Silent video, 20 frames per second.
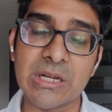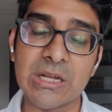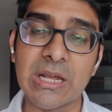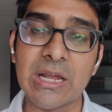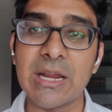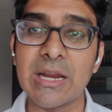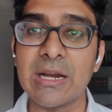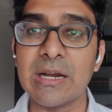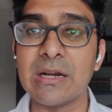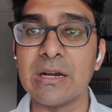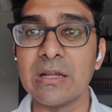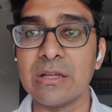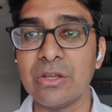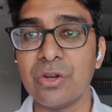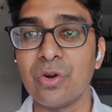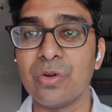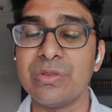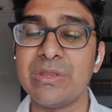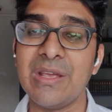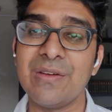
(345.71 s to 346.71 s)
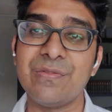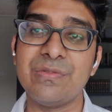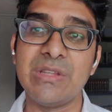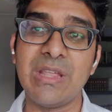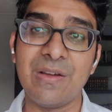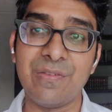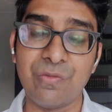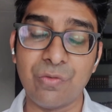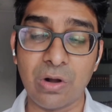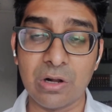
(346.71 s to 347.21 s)
And
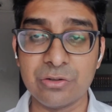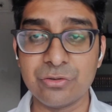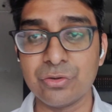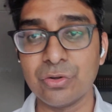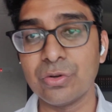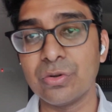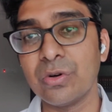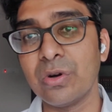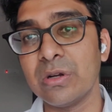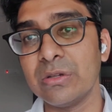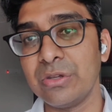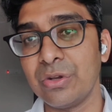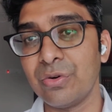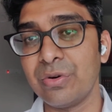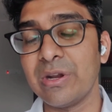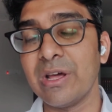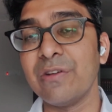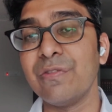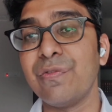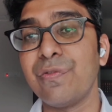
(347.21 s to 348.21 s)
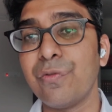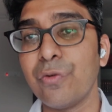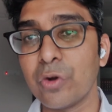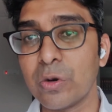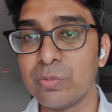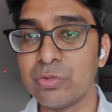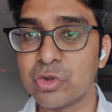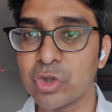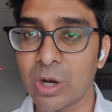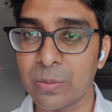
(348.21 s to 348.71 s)
they've also done
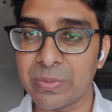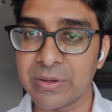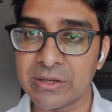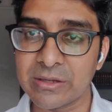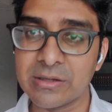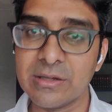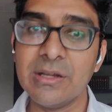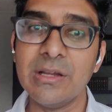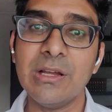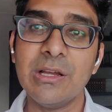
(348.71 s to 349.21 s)
forum shopping,